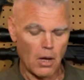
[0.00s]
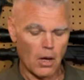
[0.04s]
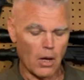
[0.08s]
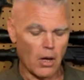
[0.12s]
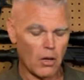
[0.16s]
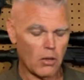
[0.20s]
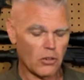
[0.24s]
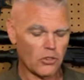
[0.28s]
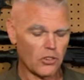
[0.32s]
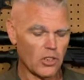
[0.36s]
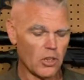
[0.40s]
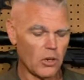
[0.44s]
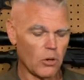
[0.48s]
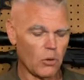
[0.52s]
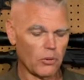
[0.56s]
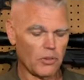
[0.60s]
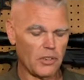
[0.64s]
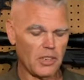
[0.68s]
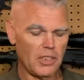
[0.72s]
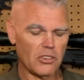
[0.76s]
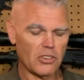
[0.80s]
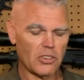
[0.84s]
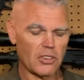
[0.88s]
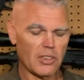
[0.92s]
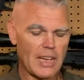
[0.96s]
Also,
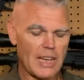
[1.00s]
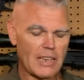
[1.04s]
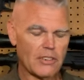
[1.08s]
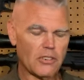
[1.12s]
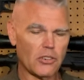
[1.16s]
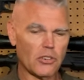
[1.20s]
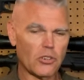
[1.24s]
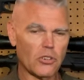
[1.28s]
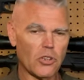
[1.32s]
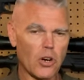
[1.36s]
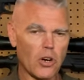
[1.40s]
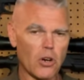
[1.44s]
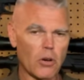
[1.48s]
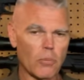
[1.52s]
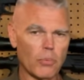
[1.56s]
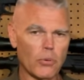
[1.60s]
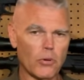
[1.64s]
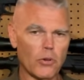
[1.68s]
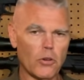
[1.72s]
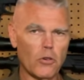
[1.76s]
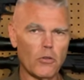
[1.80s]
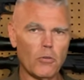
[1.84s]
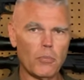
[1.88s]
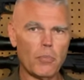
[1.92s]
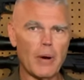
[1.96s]
these glasses are
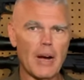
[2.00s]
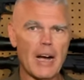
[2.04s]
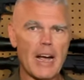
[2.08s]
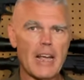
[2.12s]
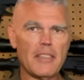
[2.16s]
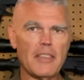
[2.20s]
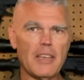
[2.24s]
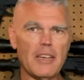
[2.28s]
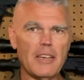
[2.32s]
approved by